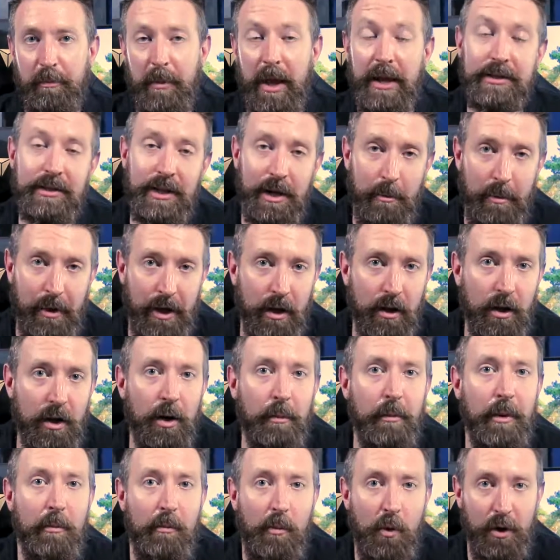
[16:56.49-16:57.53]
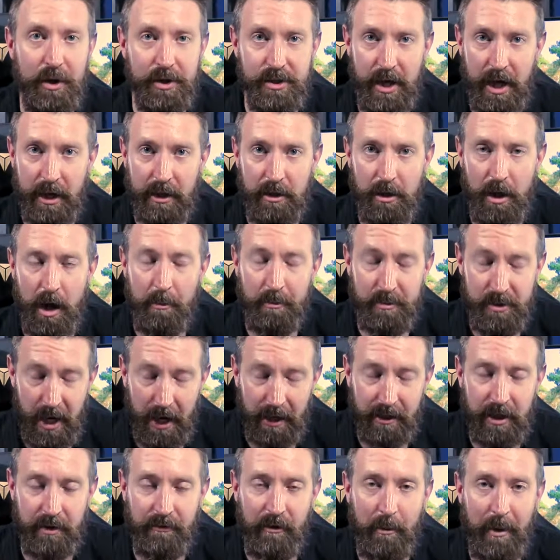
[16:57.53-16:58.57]
let's say, be a little bit more
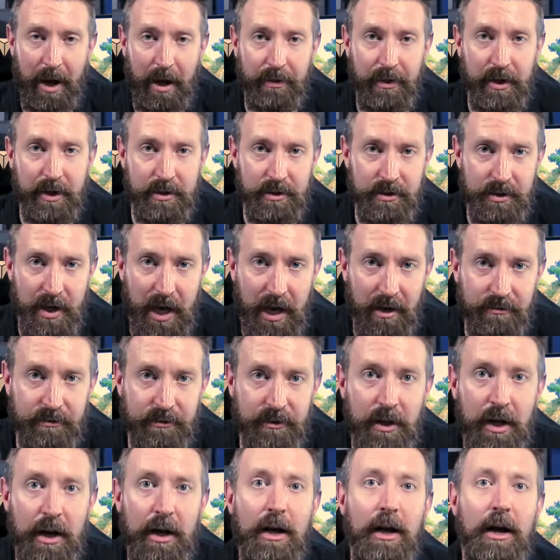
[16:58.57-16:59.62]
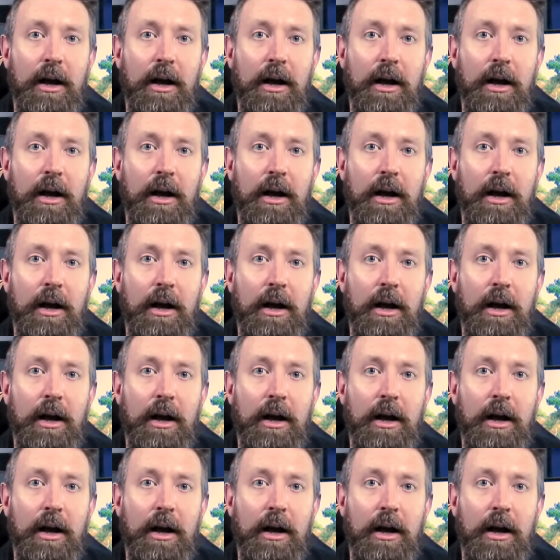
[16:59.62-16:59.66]
objective about this stuff.